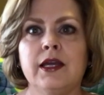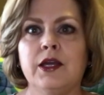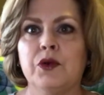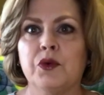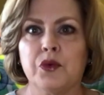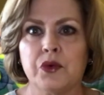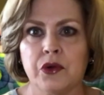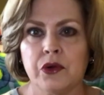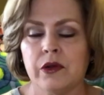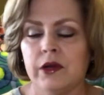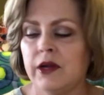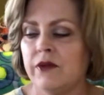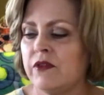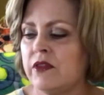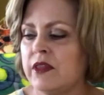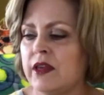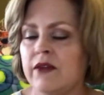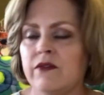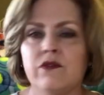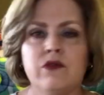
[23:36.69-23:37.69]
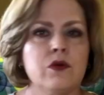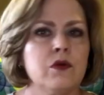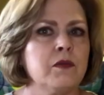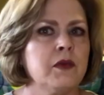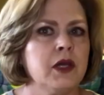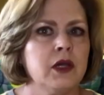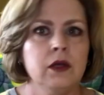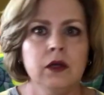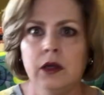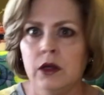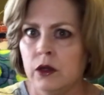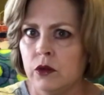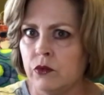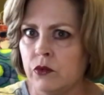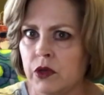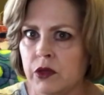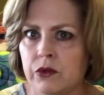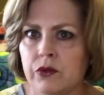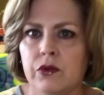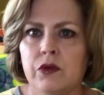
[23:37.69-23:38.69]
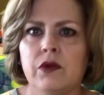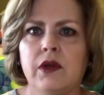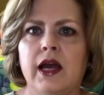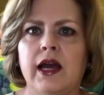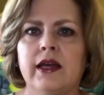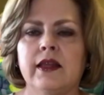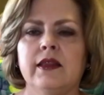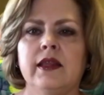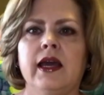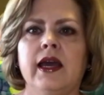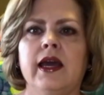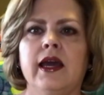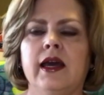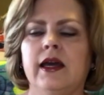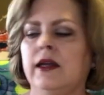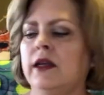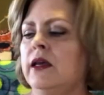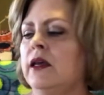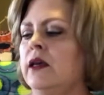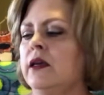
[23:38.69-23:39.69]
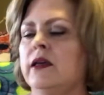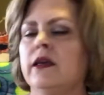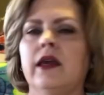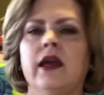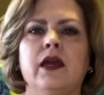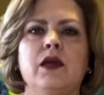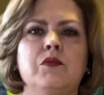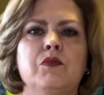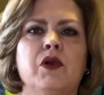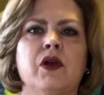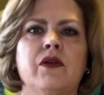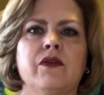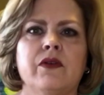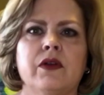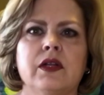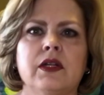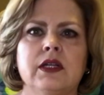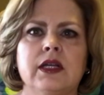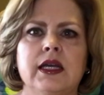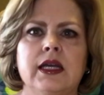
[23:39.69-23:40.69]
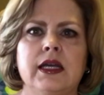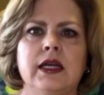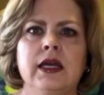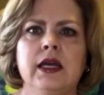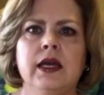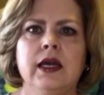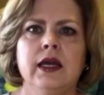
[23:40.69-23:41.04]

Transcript: He ordered everything for me, went through like that, came perfectly,